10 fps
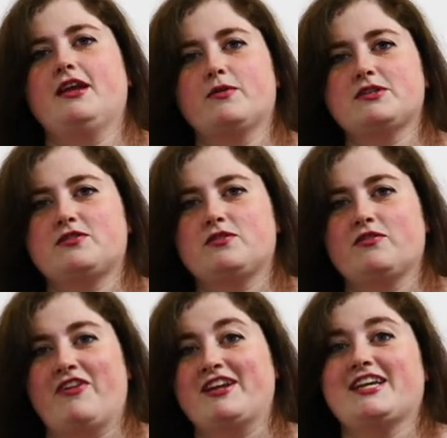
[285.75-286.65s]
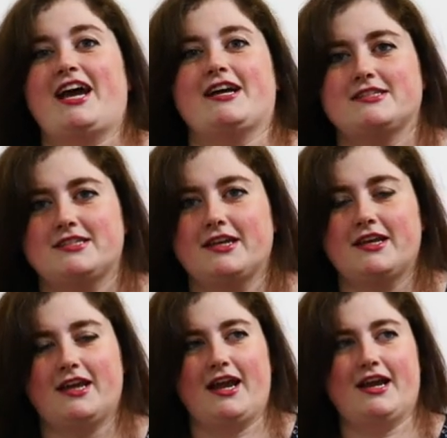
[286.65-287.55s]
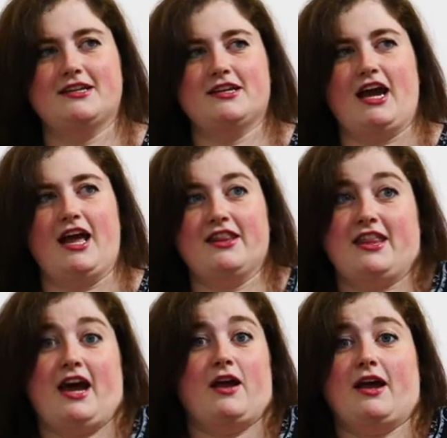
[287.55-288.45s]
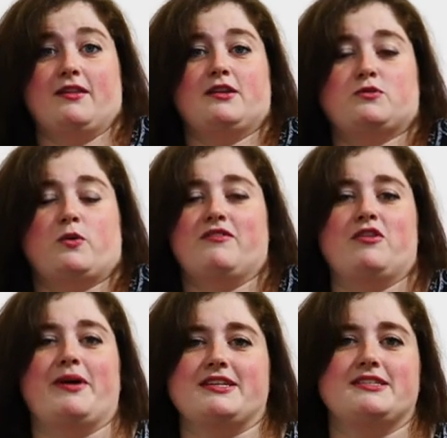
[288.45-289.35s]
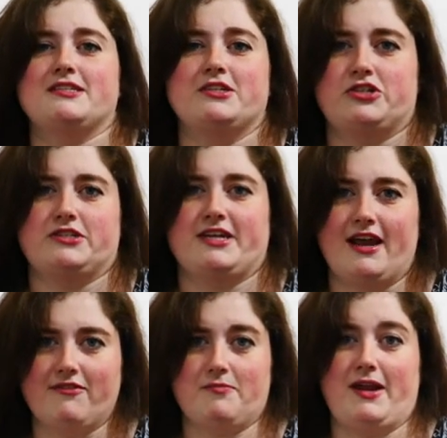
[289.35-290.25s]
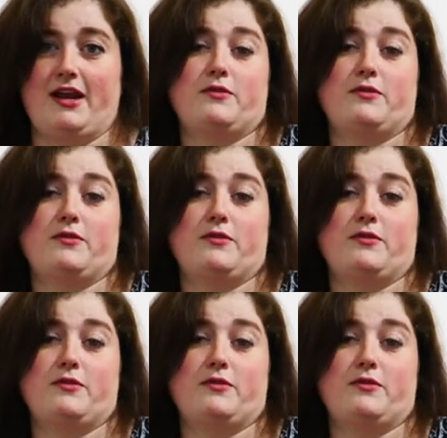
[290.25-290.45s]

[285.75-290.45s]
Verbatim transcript: It was fantastic, and it's one of the best decisions I ever made.